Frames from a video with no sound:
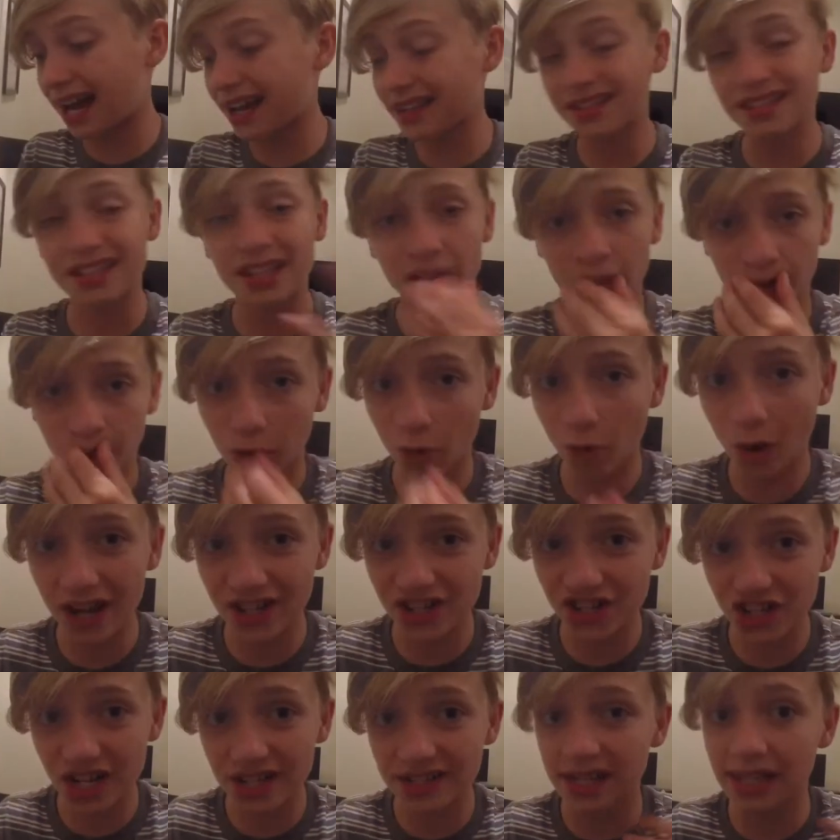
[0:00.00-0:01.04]
asking her
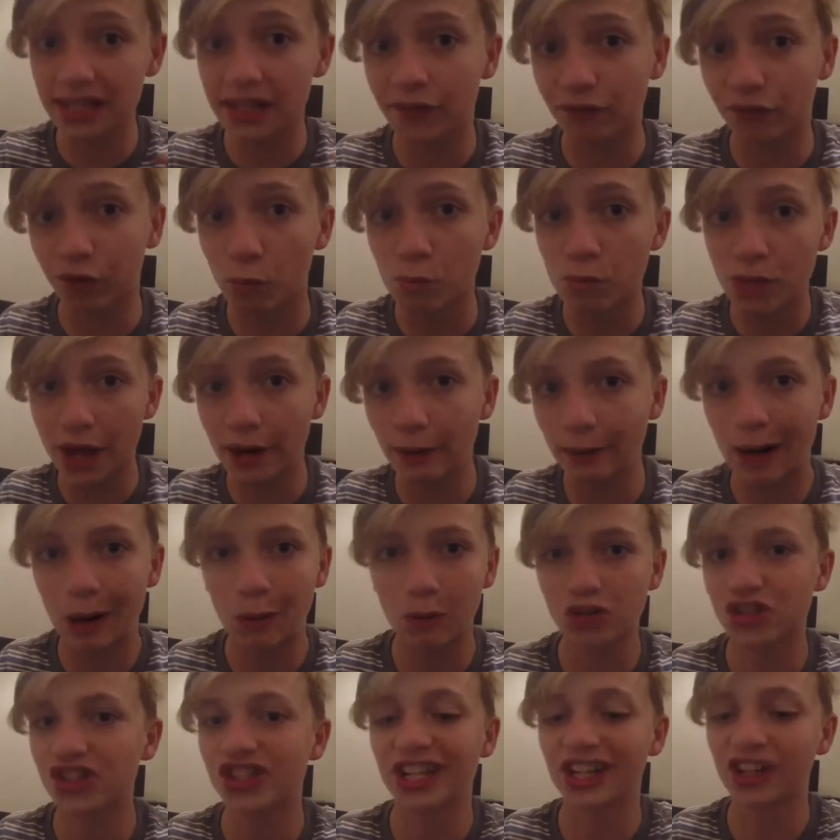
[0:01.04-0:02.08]
questions, and then from there on, we're
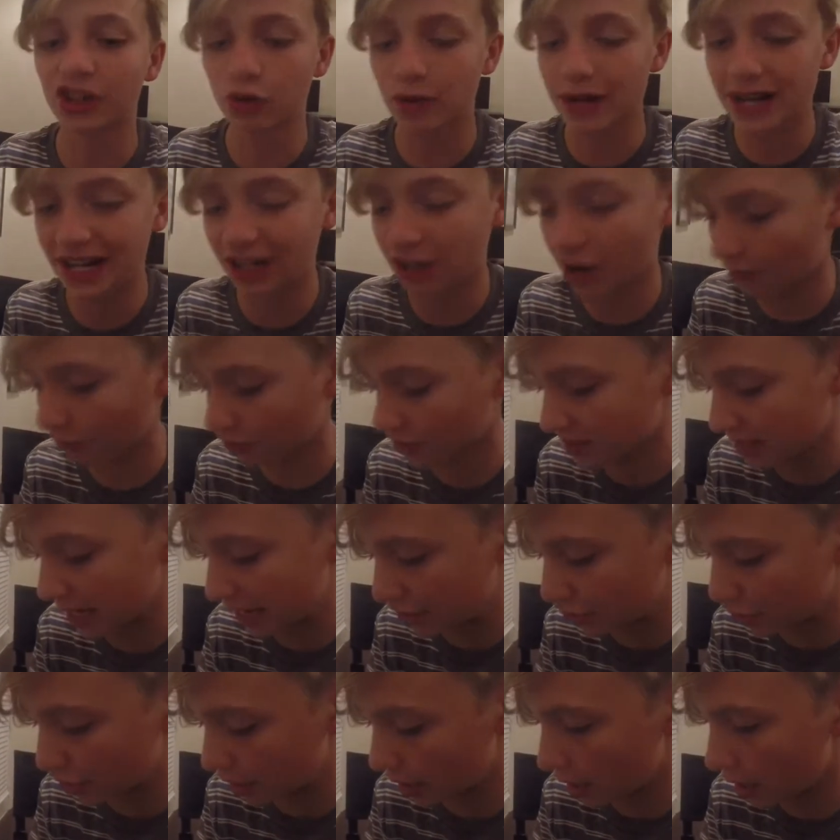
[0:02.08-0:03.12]
just gonna create a
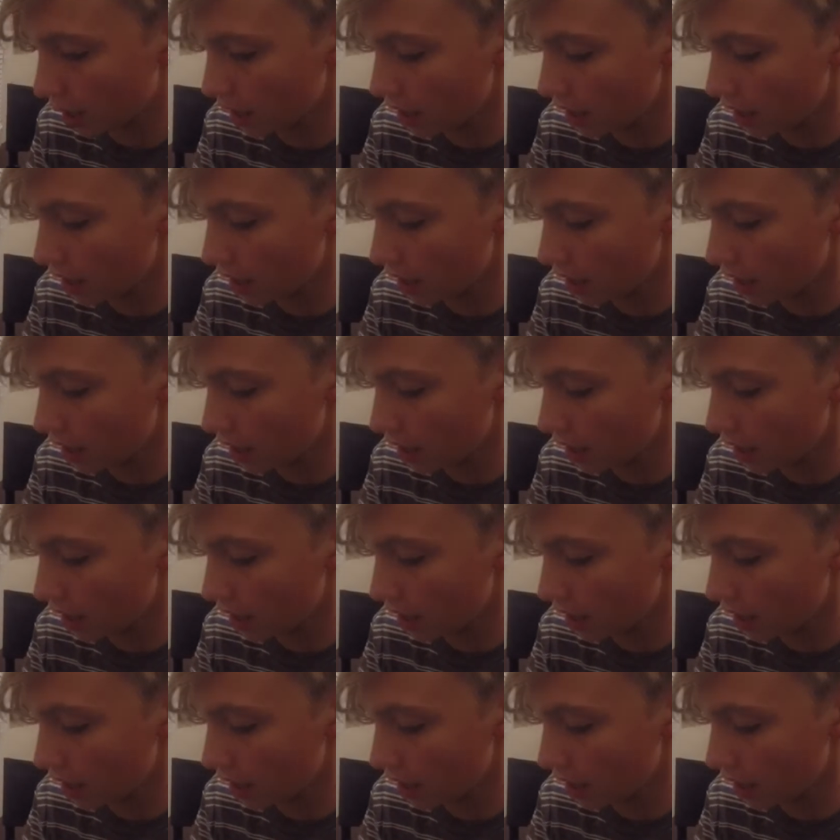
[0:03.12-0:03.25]
conversation.